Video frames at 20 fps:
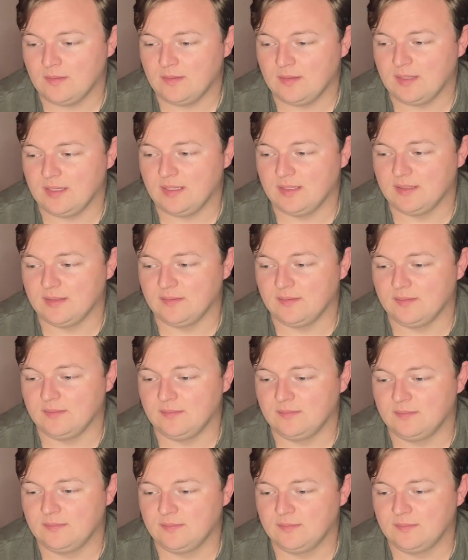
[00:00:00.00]
and,
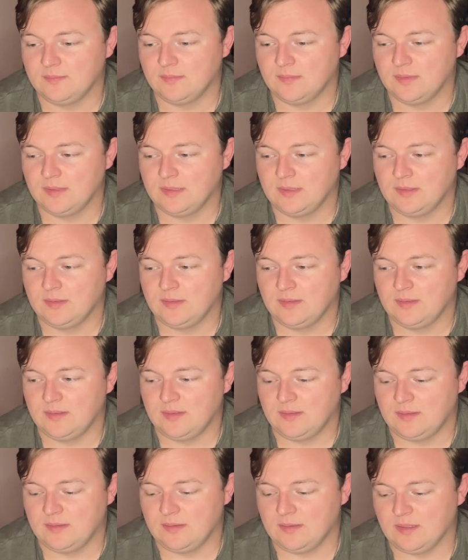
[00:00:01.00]

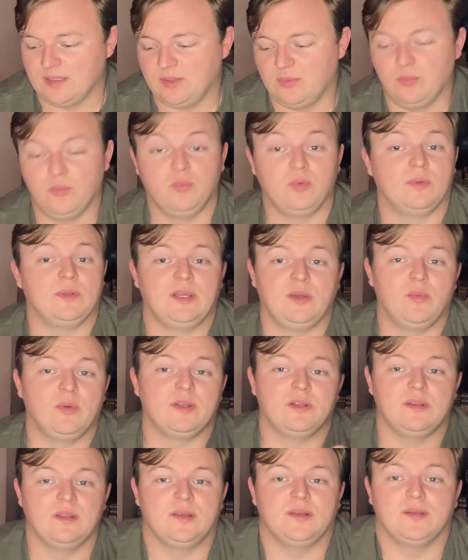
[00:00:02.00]
like, like one
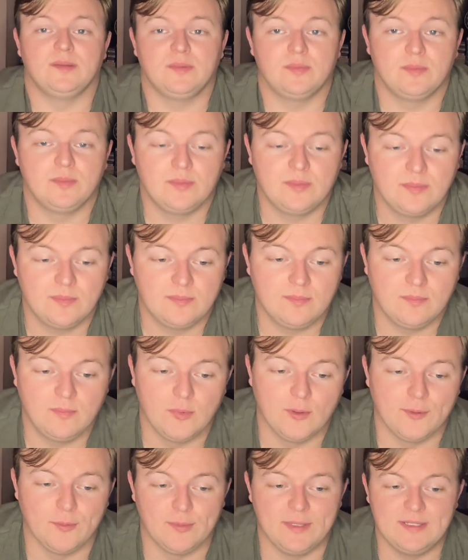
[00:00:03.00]
of the
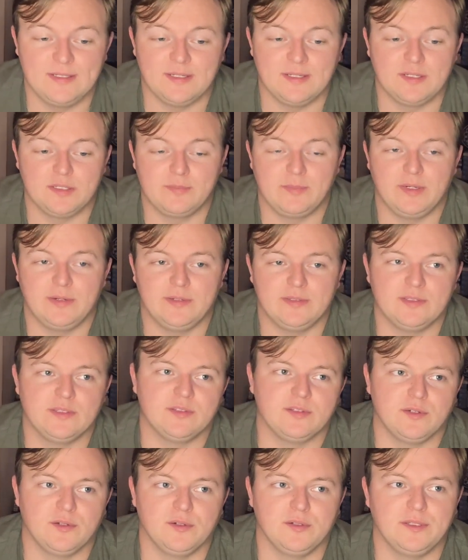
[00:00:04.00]
more recent experiences
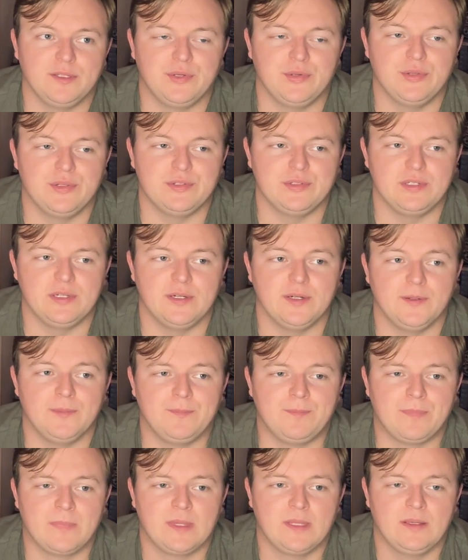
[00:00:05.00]
earlier this year,
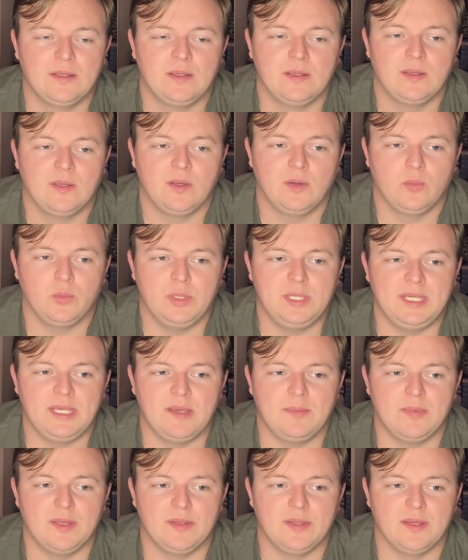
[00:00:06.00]
we
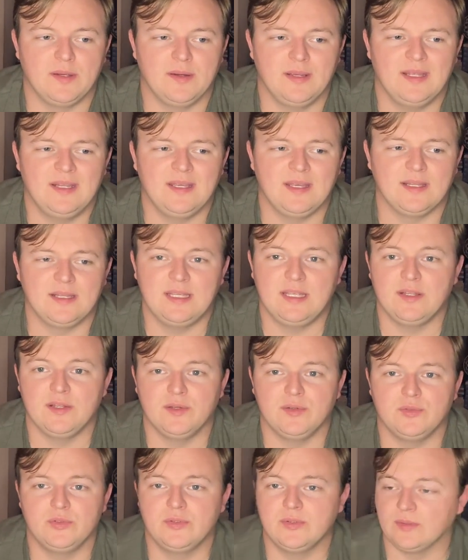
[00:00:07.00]
came in there, and again, he
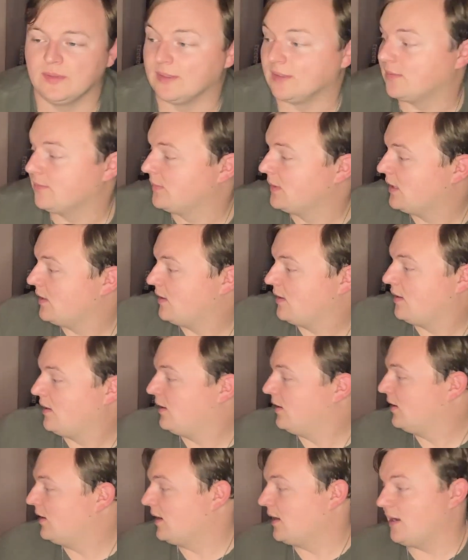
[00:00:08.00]
knows, like,
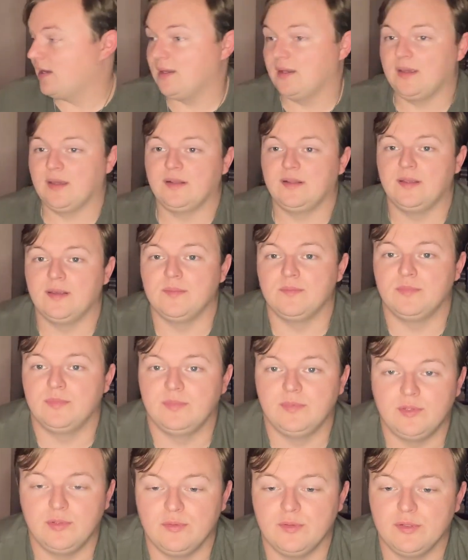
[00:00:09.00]
I had him
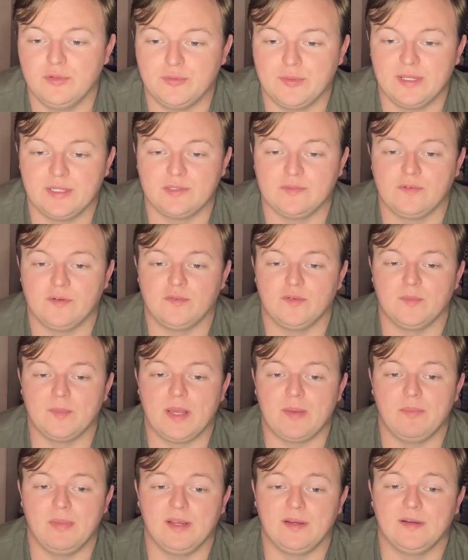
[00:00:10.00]
do the transfer for my
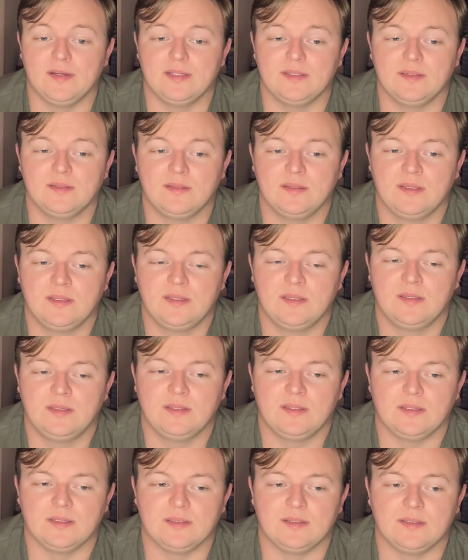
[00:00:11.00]
Barrett.
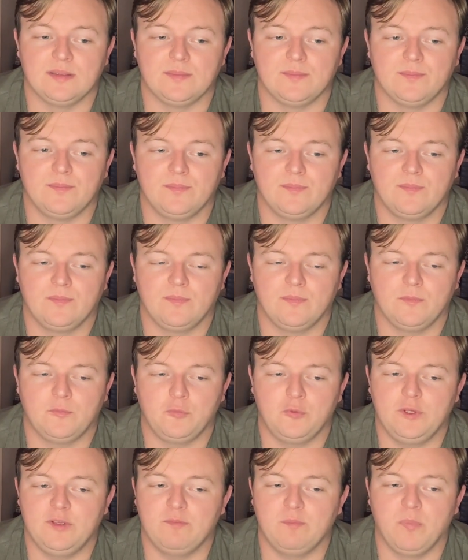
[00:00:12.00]
Um,
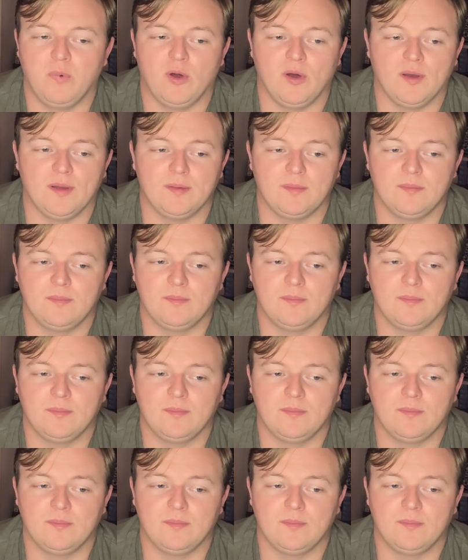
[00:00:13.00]
we've bought